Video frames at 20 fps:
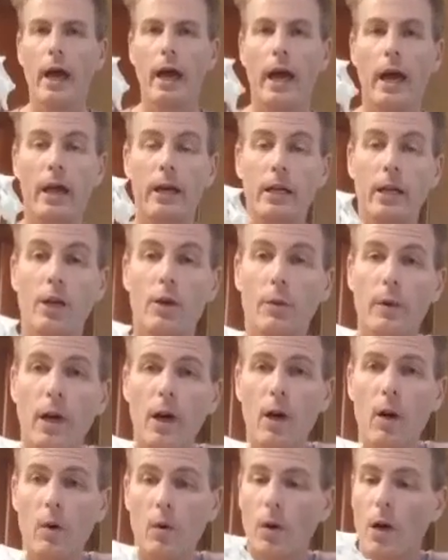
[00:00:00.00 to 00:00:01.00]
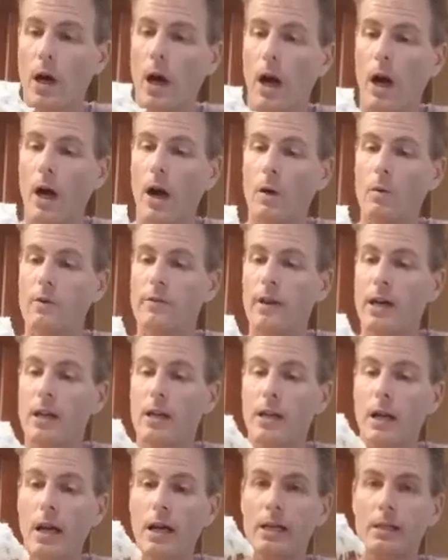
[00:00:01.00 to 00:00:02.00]
And here we go. We've got a
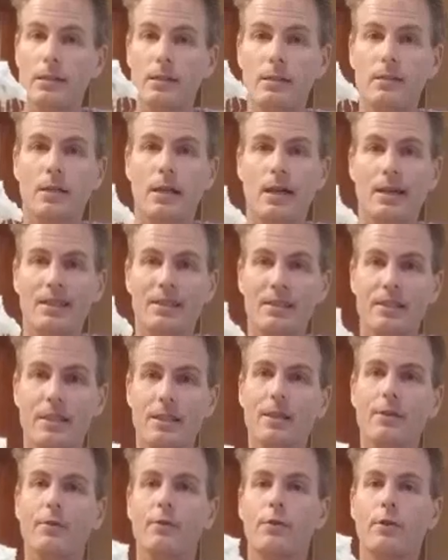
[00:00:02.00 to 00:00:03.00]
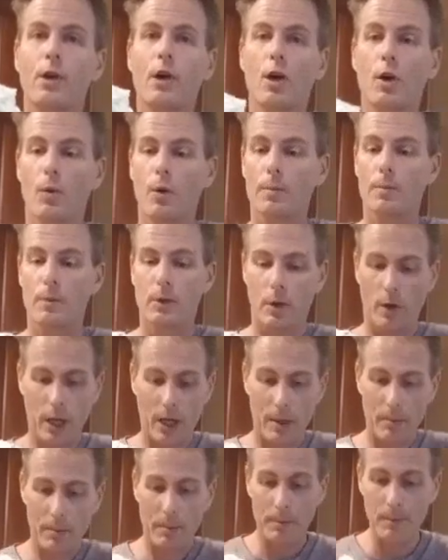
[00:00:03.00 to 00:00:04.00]
nice kind of stiff whipped
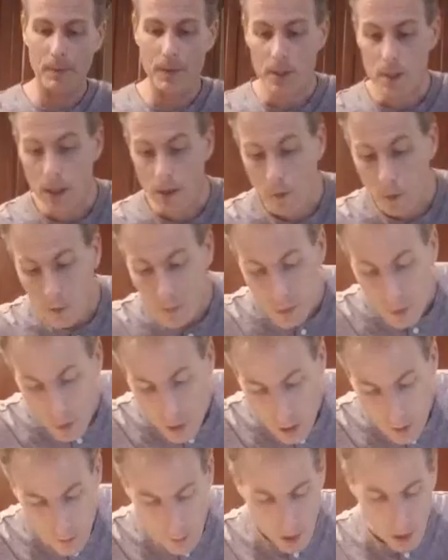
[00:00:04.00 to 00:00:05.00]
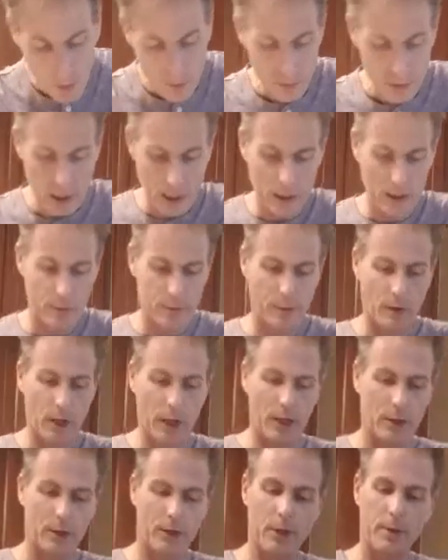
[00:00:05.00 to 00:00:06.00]
cream. Oh, that didn't fall
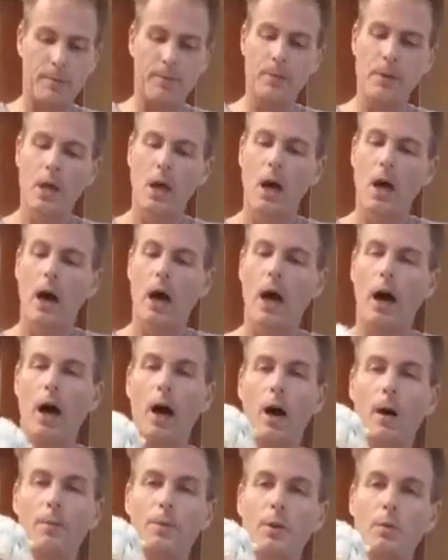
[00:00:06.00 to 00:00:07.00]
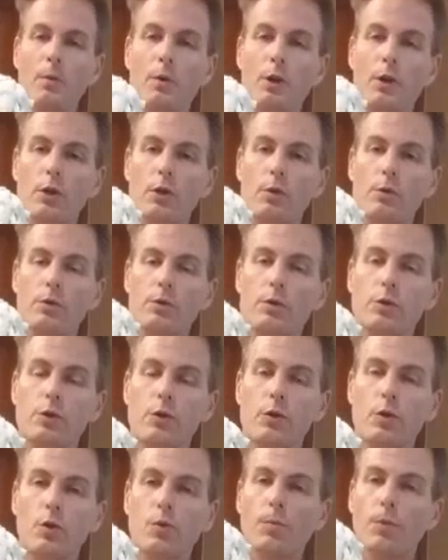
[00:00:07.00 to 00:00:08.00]
out good. That we'll use
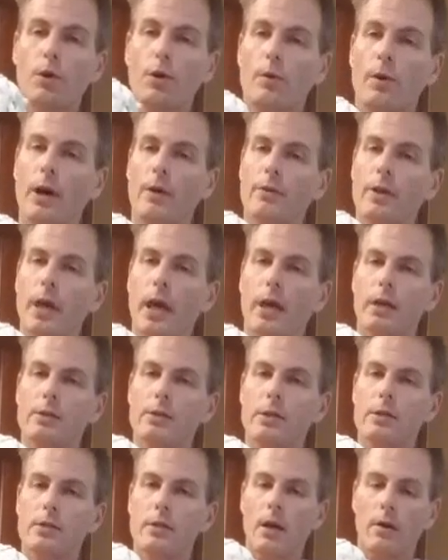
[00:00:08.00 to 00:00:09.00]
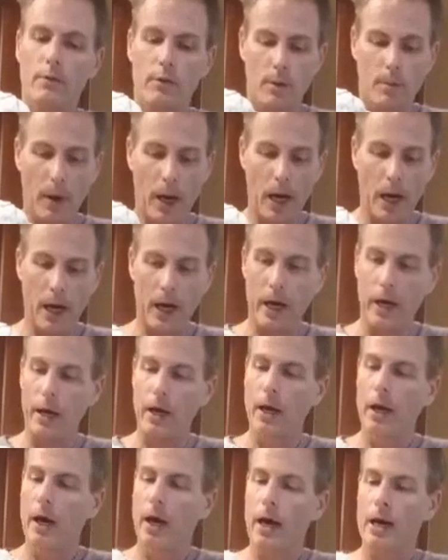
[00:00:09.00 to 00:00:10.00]
to put around the edges of the pie
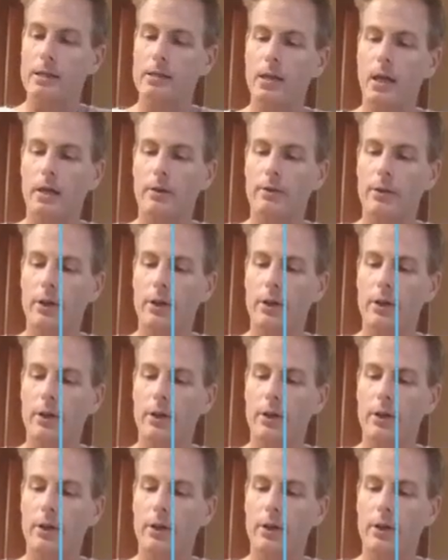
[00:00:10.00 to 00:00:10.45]
as kind